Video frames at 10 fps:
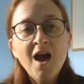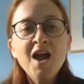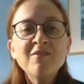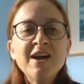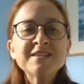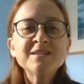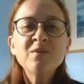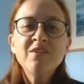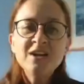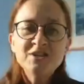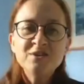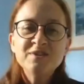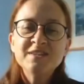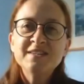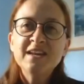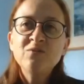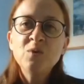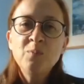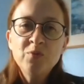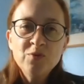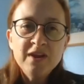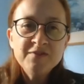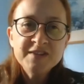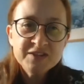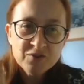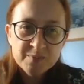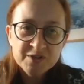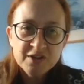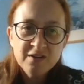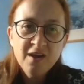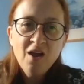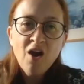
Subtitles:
I have asked some of our tutors to give you a brief description